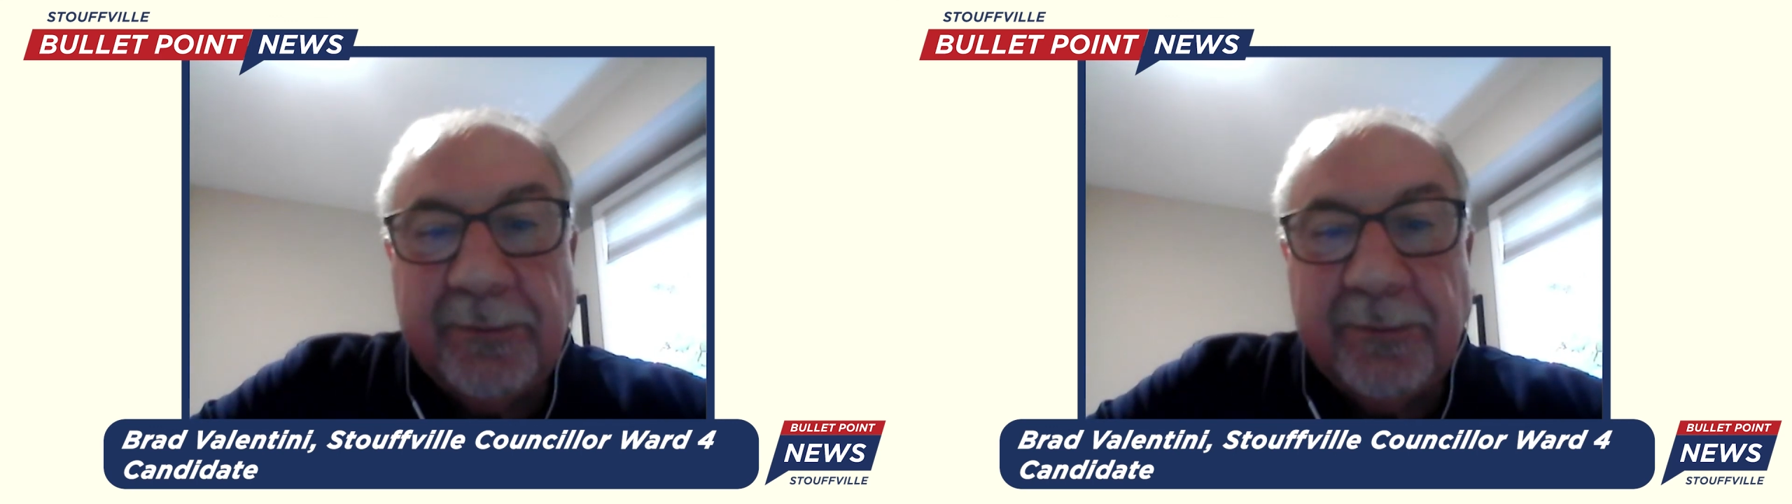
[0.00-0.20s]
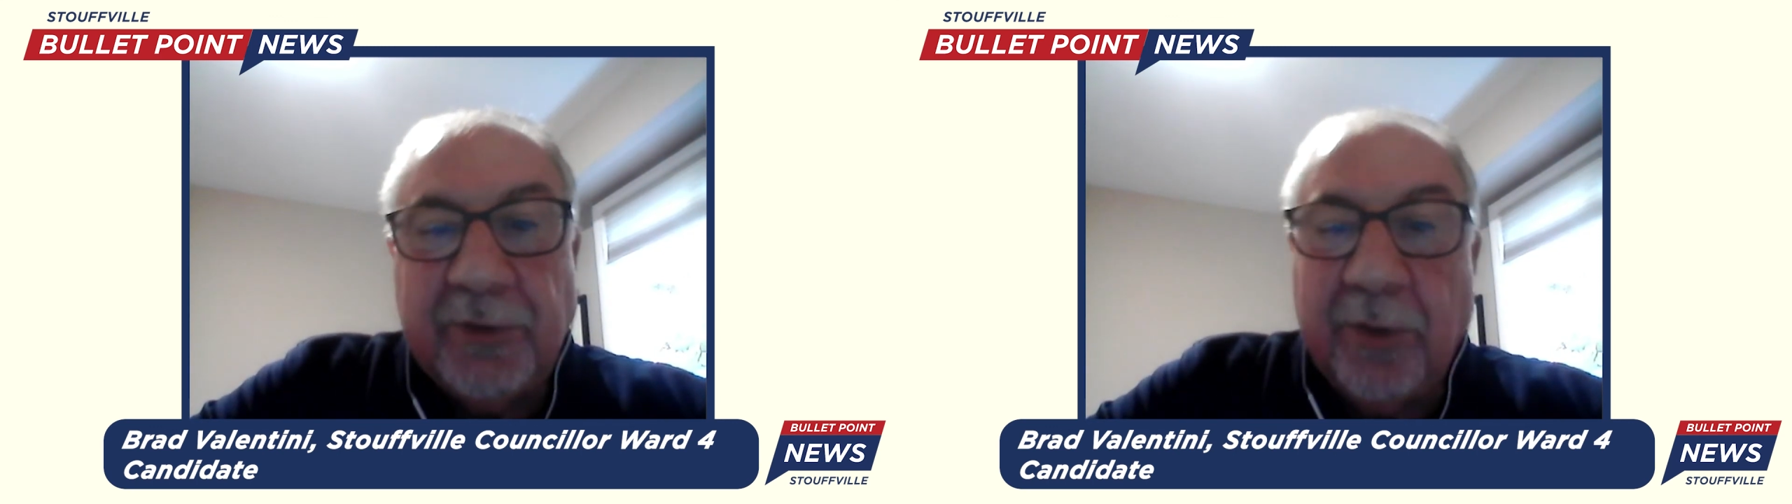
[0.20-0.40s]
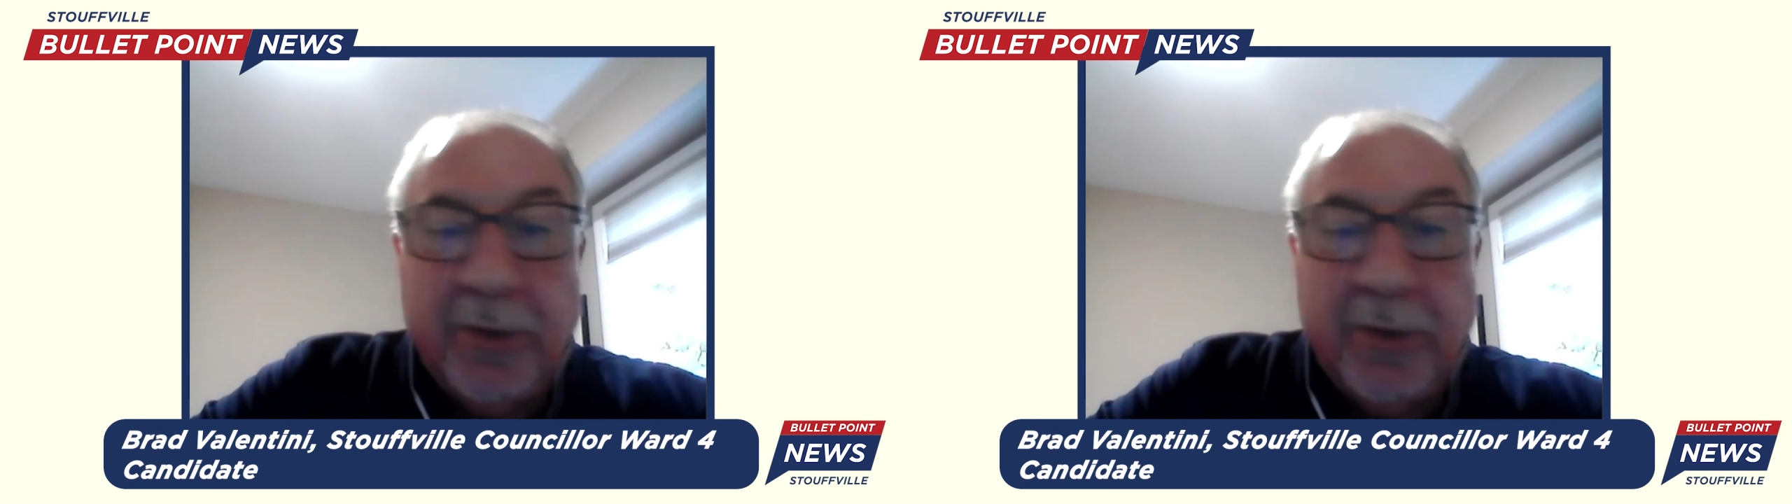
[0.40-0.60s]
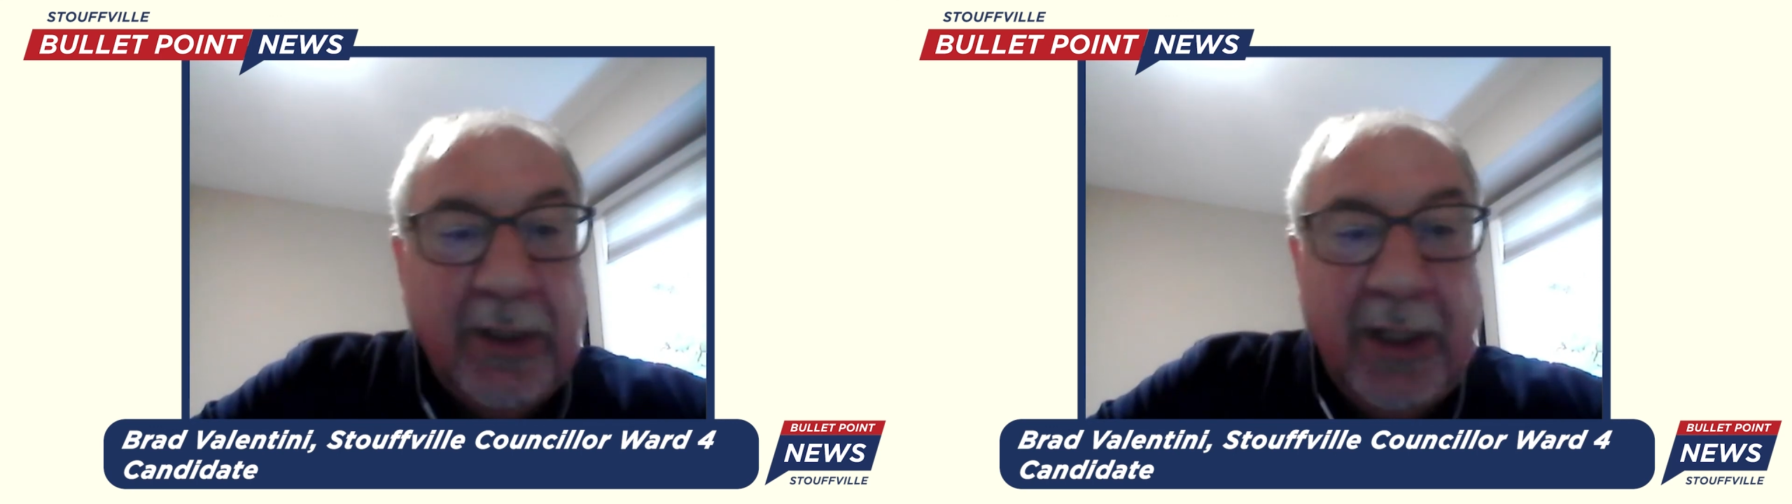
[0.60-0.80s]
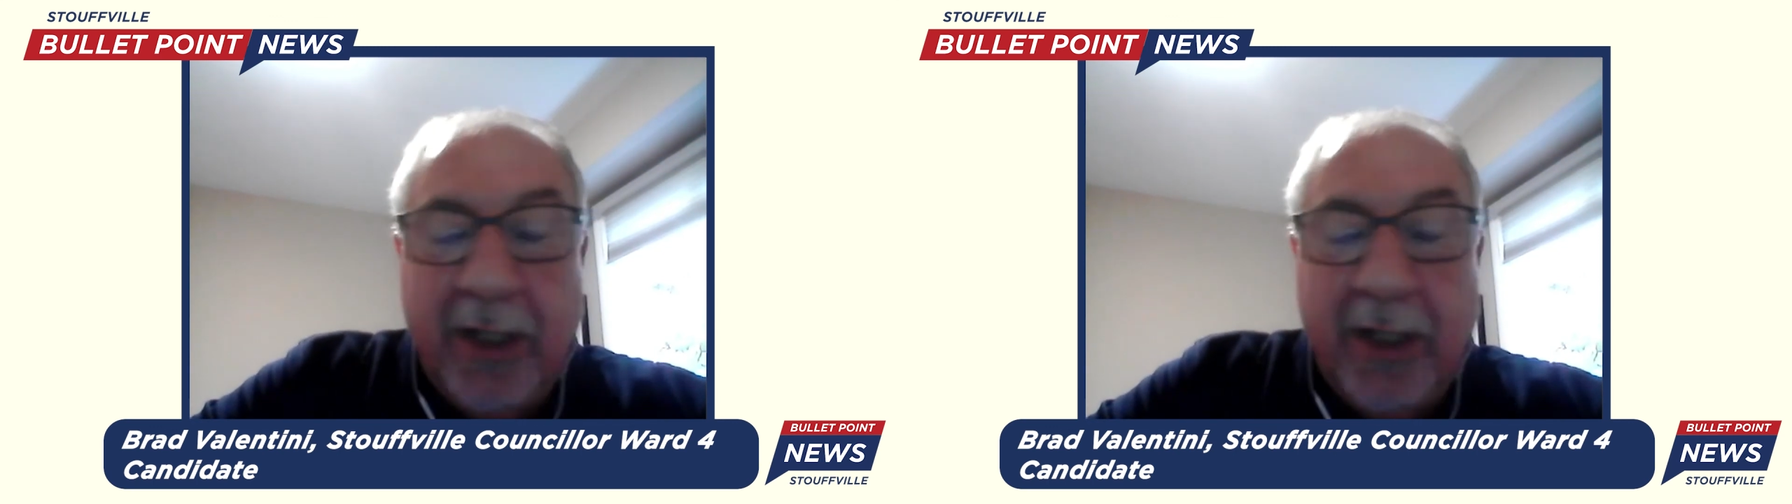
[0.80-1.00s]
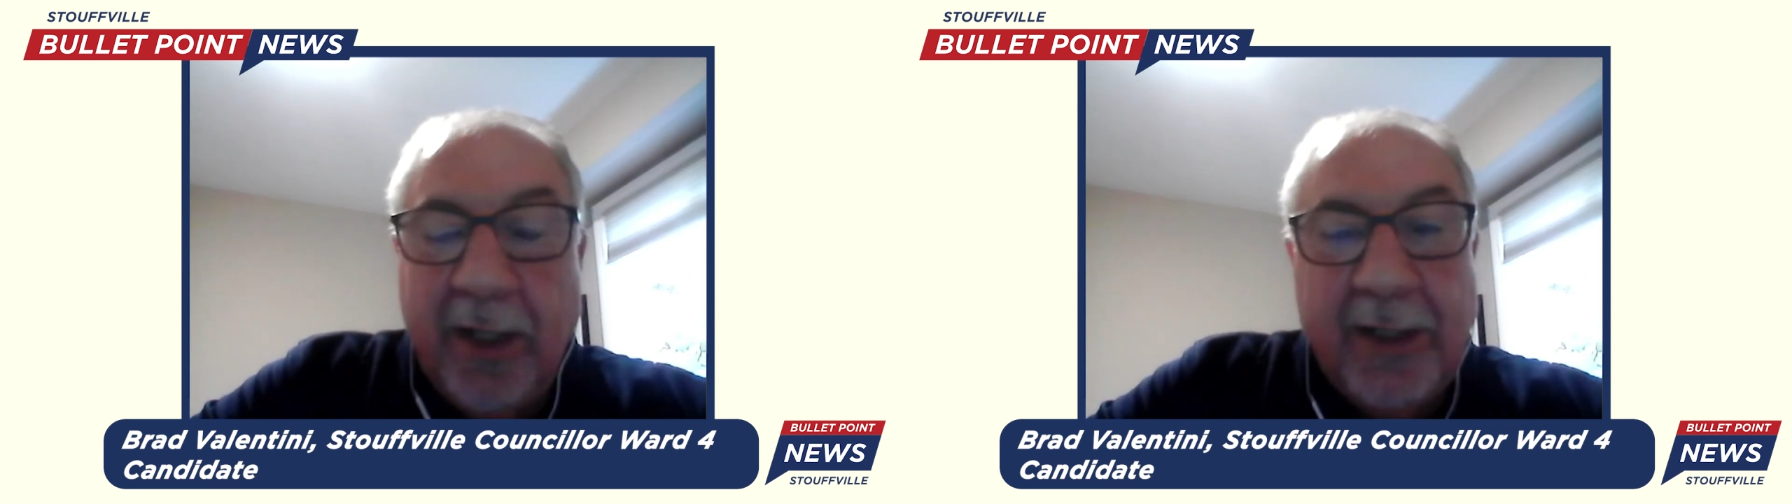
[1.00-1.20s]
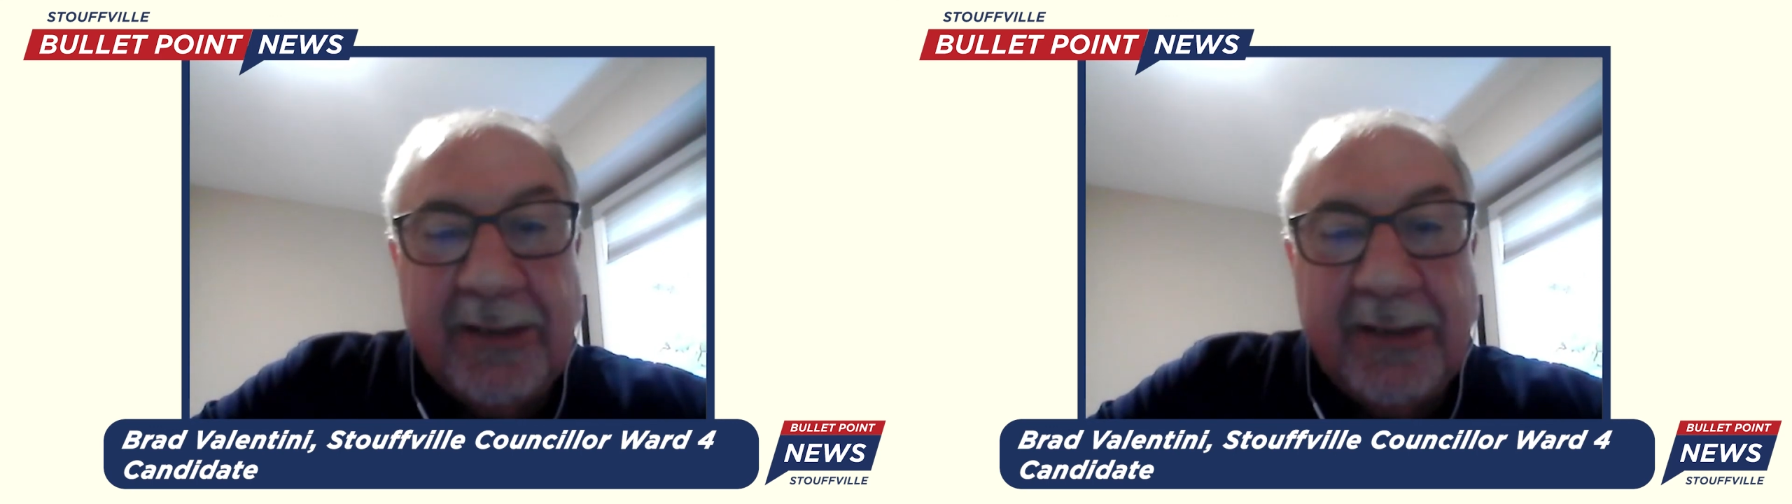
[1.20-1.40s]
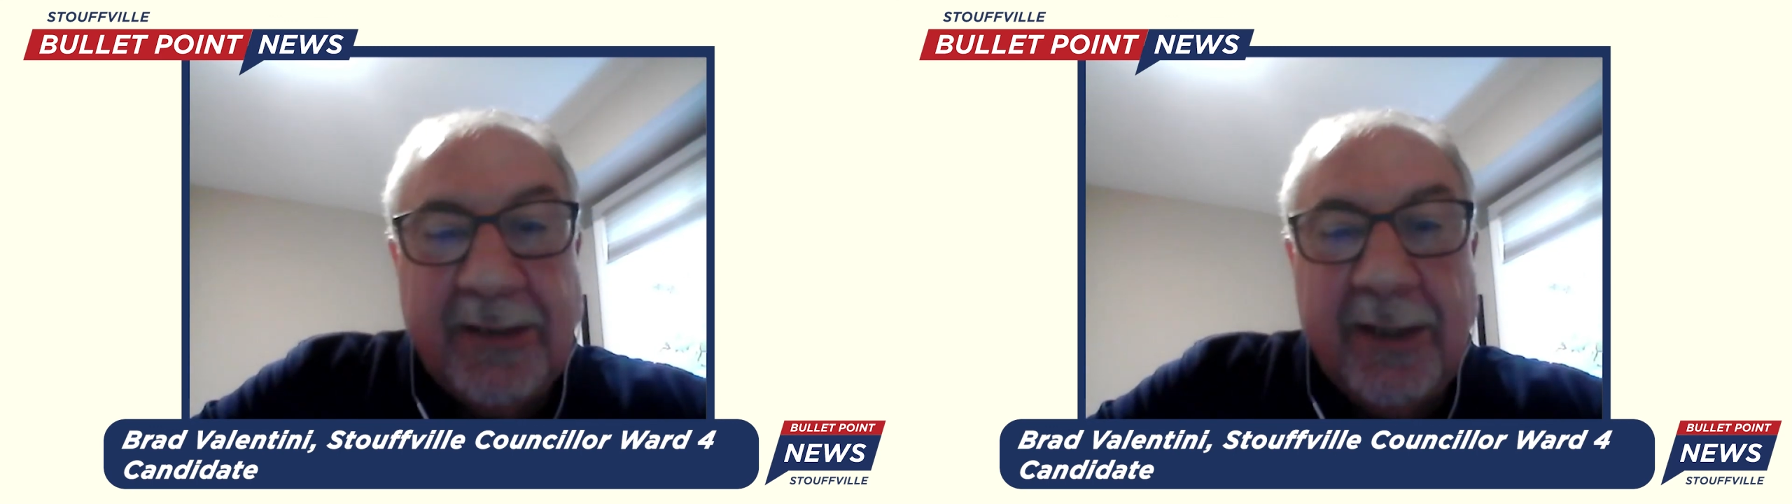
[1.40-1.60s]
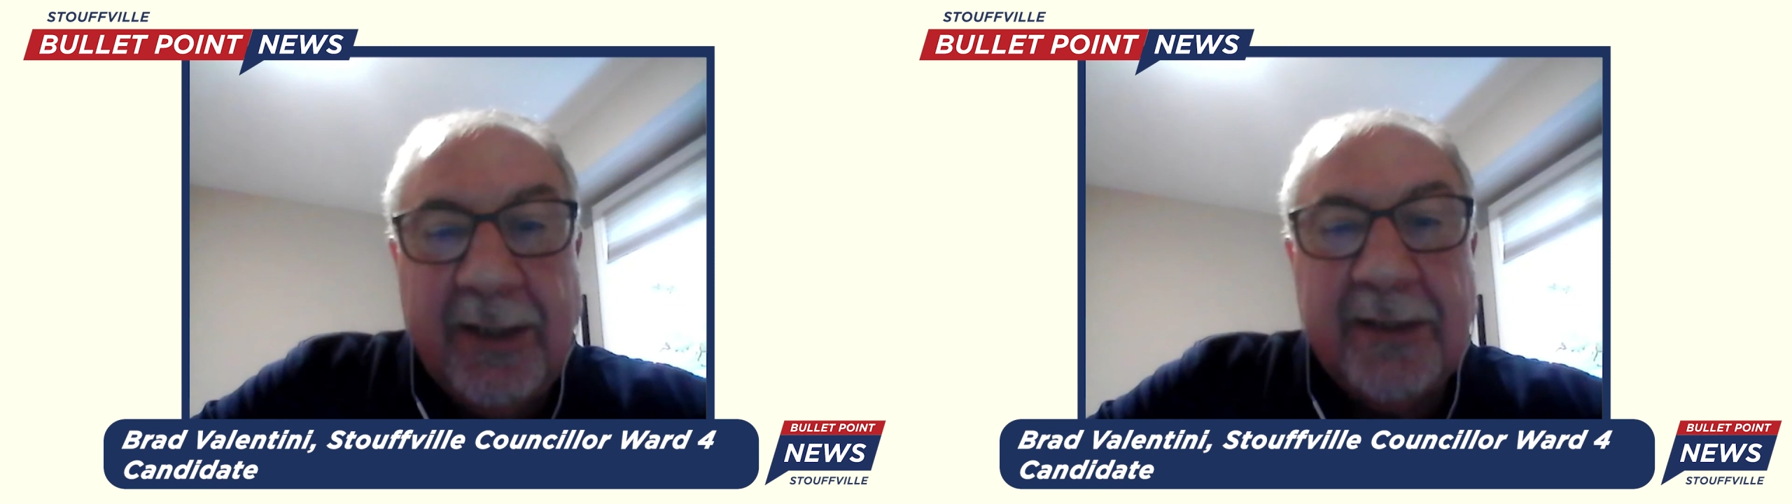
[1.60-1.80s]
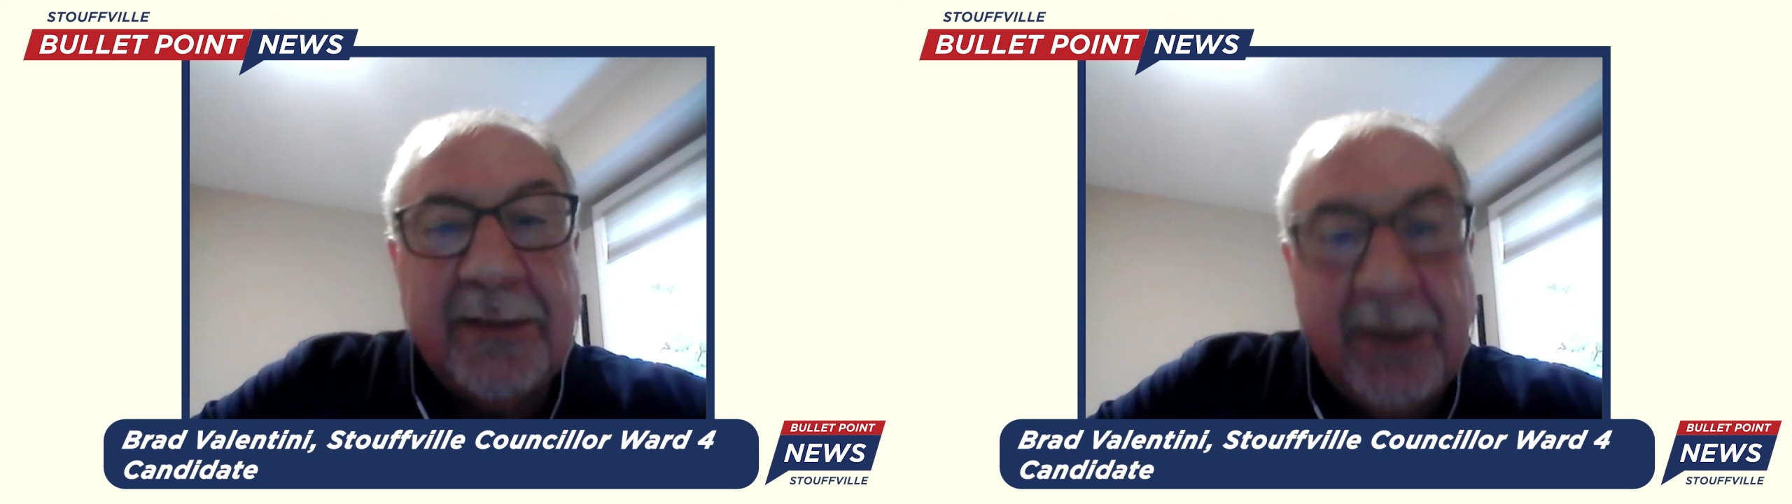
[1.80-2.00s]
So all I can say
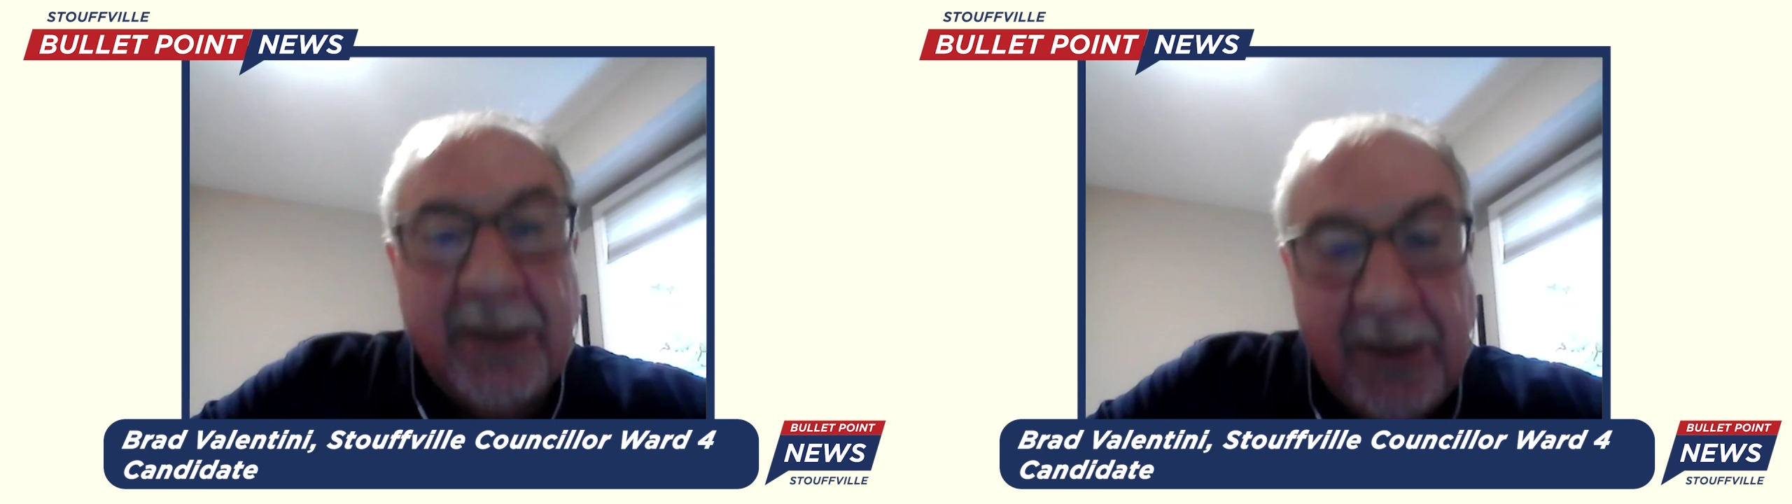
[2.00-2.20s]
is